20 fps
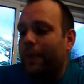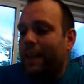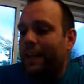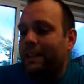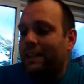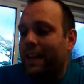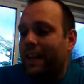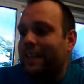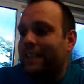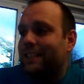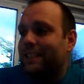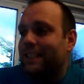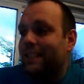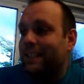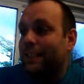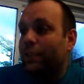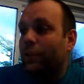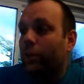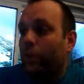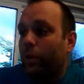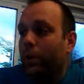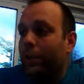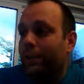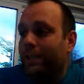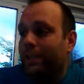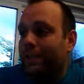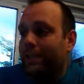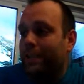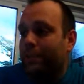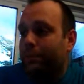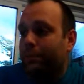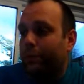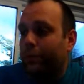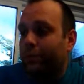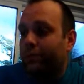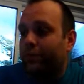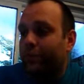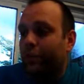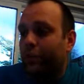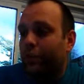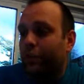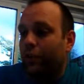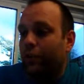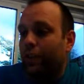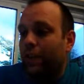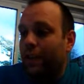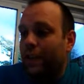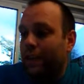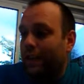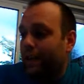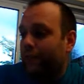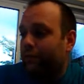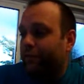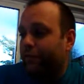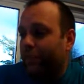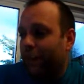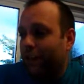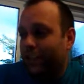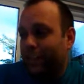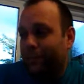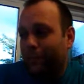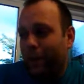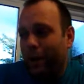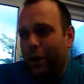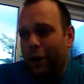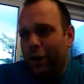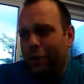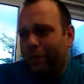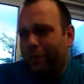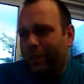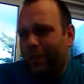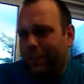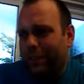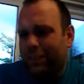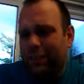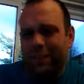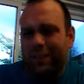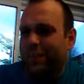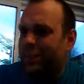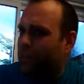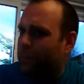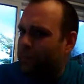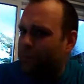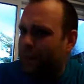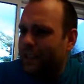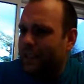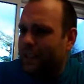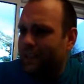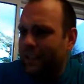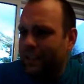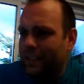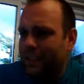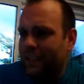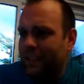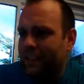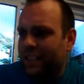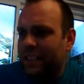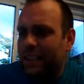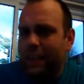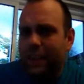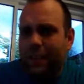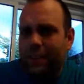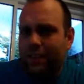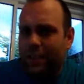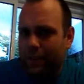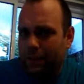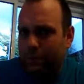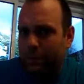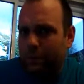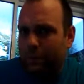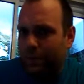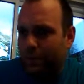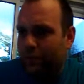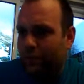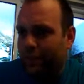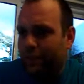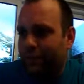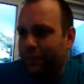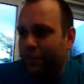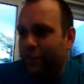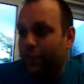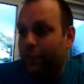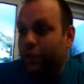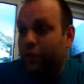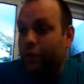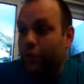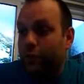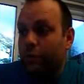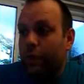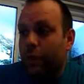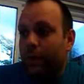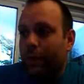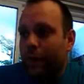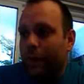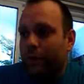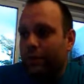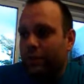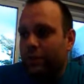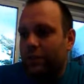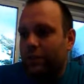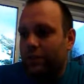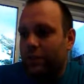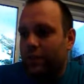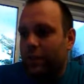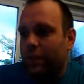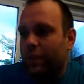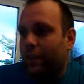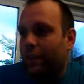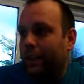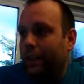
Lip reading: page 18 there are worked examples 4 and 5, but hopefully you've done so many of these they will be straightforward and you know how to start.